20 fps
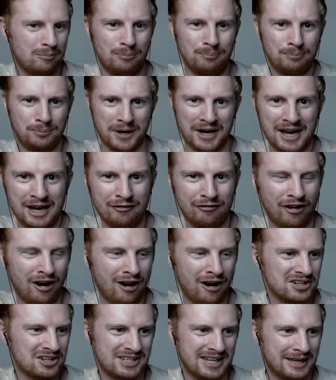
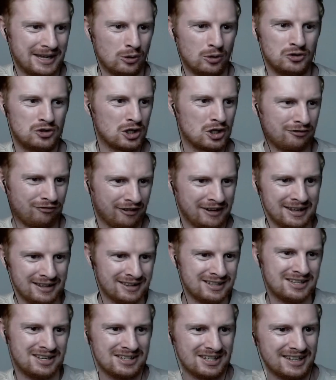Braveheart style, and just fight.
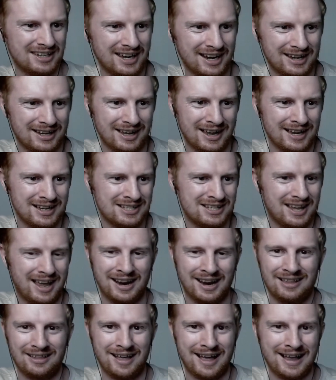This is like a
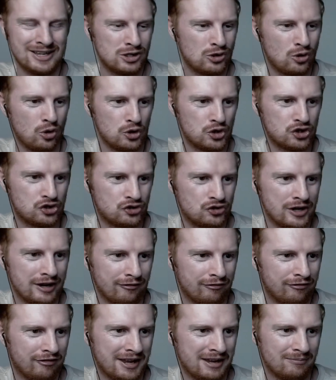Glasgow street
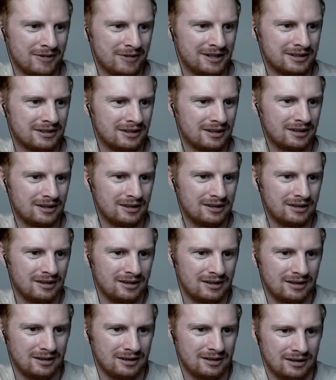fight, man.
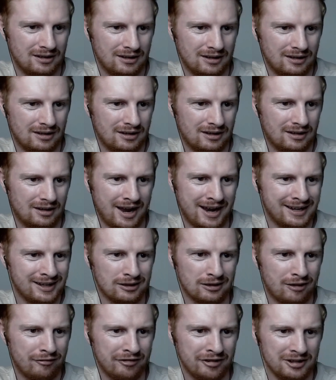Perfect kicking. I
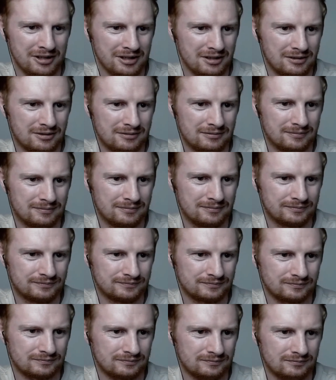love it. Just a little bit
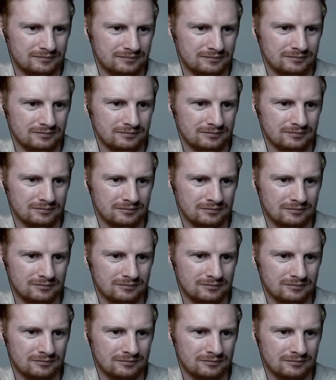of push and shove.